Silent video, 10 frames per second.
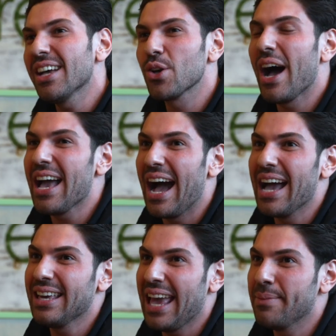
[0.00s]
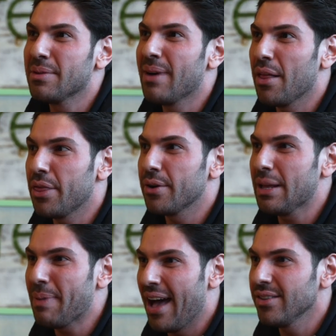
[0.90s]
so I gained about 30
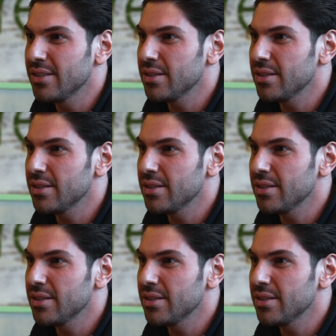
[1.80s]
pounds.